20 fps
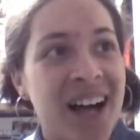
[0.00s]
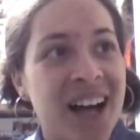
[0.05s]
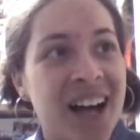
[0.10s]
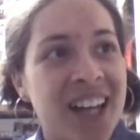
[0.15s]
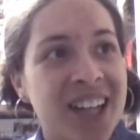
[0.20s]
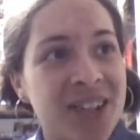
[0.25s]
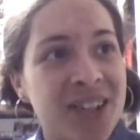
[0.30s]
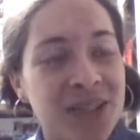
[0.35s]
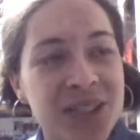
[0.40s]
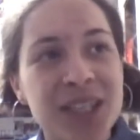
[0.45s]

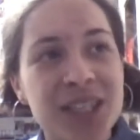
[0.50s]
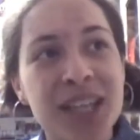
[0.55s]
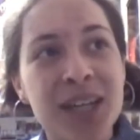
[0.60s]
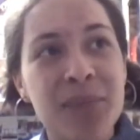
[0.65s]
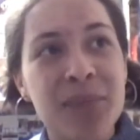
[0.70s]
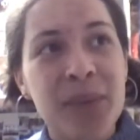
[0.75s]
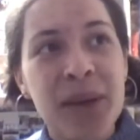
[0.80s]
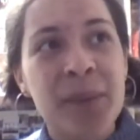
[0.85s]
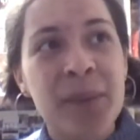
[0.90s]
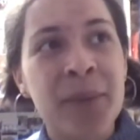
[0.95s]
you'll see
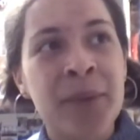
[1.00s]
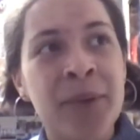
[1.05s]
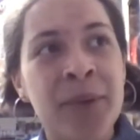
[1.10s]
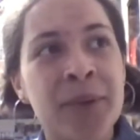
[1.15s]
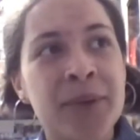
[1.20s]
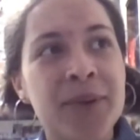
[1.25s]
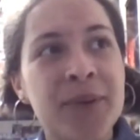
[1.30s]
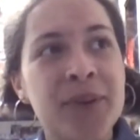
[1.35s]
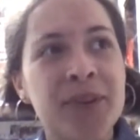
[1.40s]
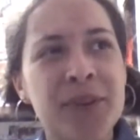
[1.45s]

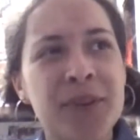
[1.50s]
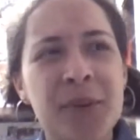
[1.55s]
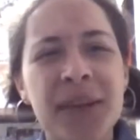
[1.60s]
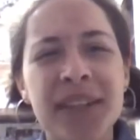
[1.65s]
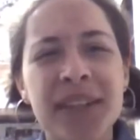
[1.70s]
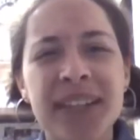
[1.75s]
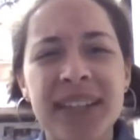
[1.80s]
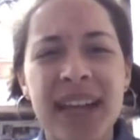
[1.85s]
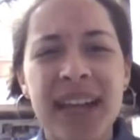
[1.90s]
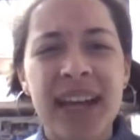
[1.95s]
people
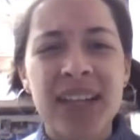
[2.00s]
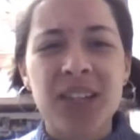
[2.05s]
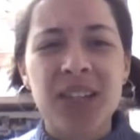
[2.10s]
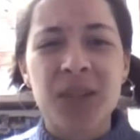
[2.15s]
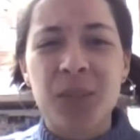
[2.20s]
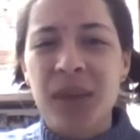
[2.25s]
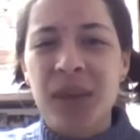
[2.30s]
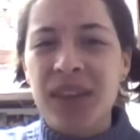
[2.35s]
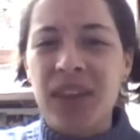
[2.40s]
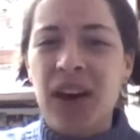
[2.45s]
doing the dance
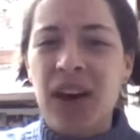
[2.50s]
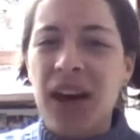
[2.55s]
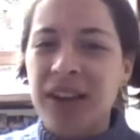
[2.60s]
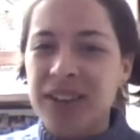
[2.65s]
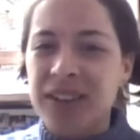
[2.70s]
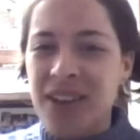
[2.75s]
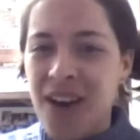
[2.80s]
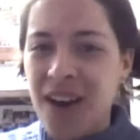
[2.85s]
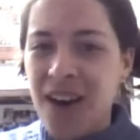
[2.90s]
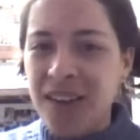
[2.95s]
with hot
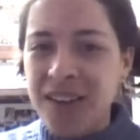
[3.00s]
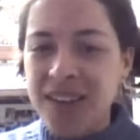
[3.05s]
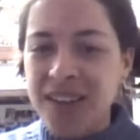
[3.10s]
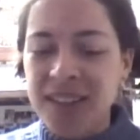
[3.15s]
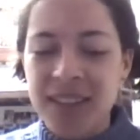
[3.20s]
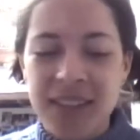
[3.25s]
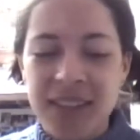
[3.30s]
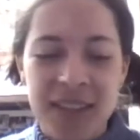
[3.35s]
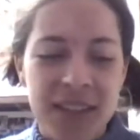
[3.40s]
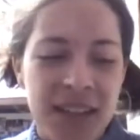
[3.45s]

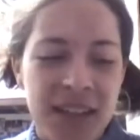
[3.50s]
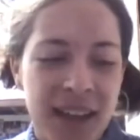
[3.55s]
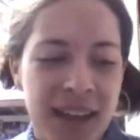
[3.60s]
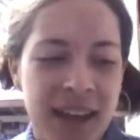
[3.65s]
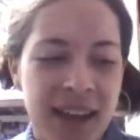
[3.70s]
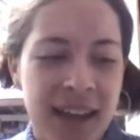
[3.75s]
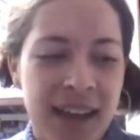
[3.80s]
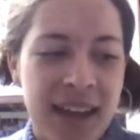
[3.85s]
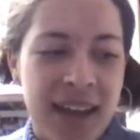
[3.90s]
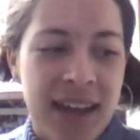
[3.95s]
dogs,
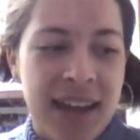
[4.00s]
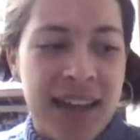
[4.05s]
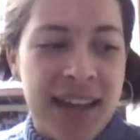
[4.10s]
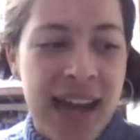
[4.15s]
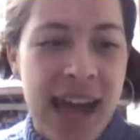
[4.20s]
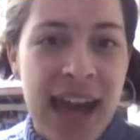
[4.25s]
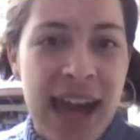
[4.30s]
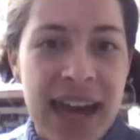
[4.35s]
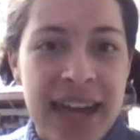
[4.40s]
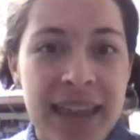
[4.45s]

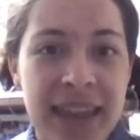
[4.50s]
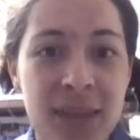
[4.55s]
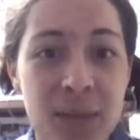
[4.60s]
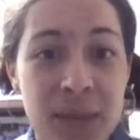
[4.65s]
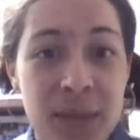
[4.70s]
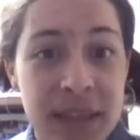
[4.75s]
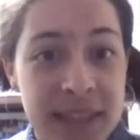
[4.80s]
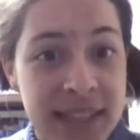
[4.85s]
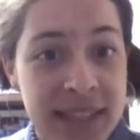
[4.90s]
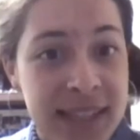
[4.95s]
aka the
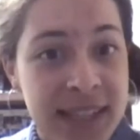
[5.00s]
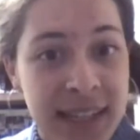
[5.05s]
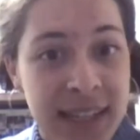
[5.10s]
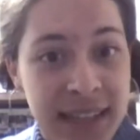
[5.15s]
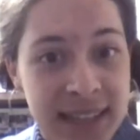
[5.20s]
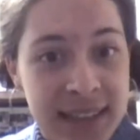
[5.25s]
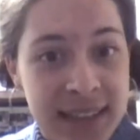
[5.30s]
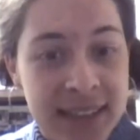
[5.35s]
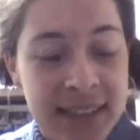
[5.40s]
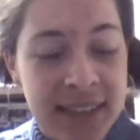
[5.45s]

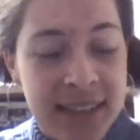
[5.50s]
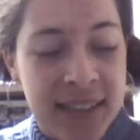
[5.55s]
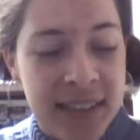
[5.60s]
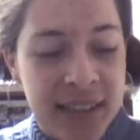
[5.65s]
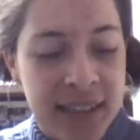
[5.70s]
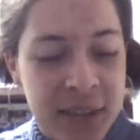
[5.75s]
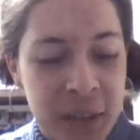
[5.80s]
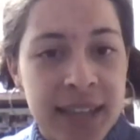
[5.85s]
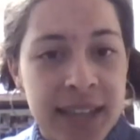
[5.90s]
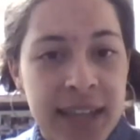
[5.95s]
Meatsticks.
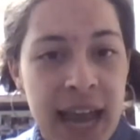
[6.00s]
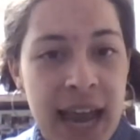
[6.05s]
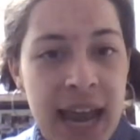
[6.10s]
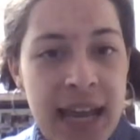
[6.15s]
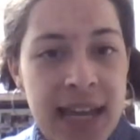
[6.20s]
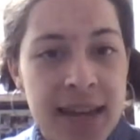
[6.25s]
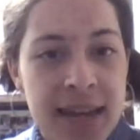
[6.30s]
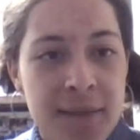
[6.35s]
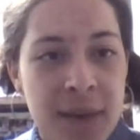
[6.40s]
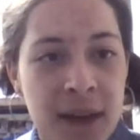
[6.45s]

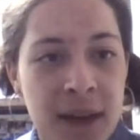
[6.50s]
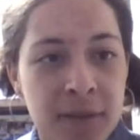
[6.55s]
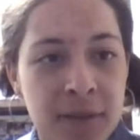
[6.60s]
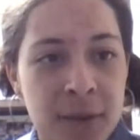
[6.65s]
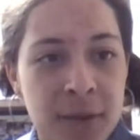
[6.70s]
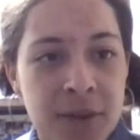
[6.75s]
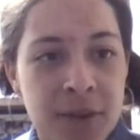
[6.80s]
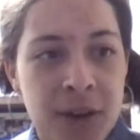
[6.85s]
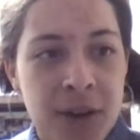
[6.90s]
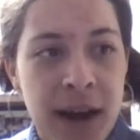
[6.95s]
Katie, my
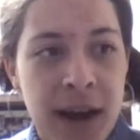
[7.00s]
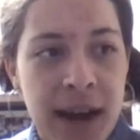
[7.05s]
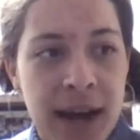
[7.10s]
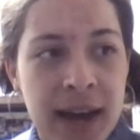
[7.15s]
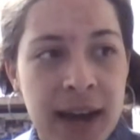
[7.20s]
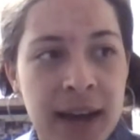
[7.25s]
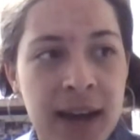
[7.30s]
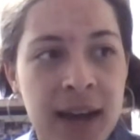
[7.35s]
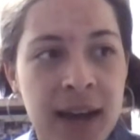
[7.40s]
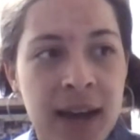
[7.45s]
floor's RA,